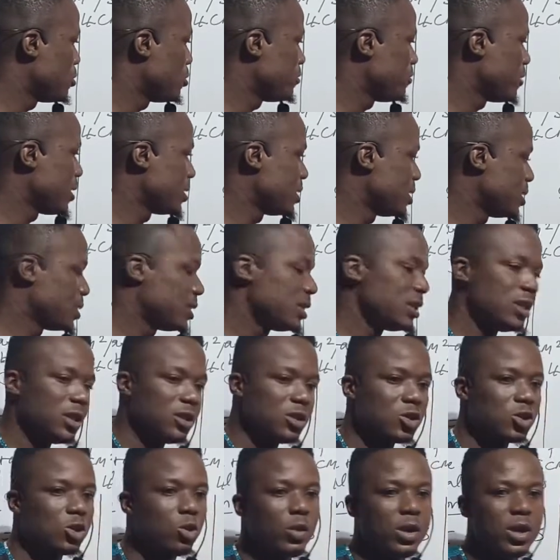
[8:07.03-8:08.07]
over dt,
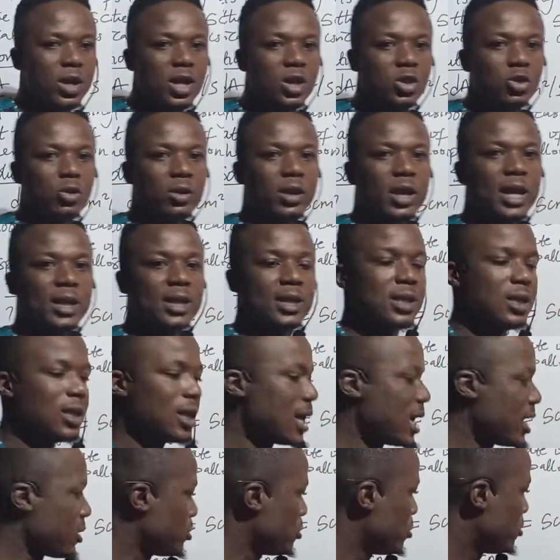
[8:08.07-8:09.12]
so we need to get
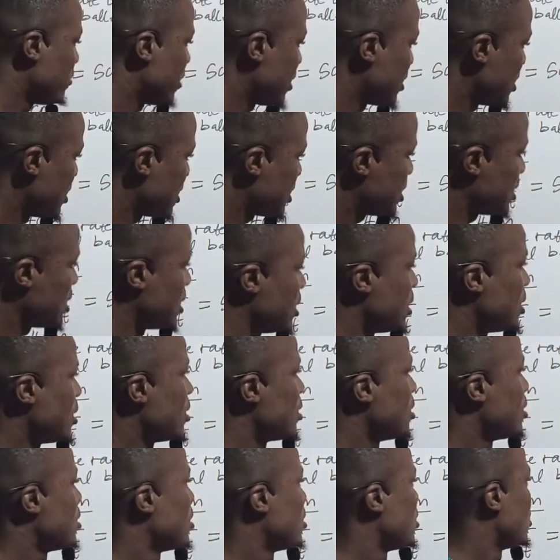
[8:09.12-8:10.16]
dr over dt.
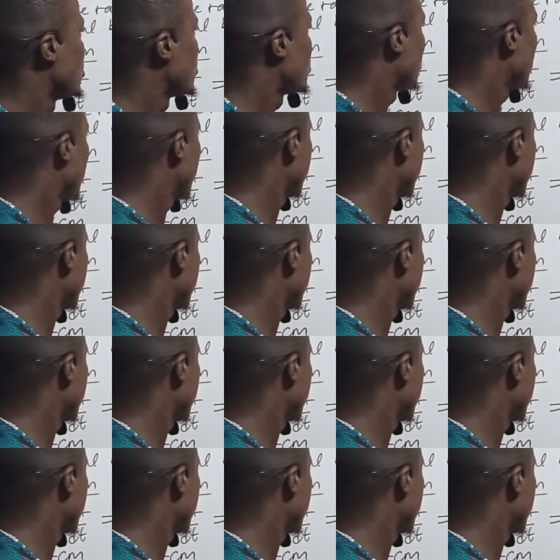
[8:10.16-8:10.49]
So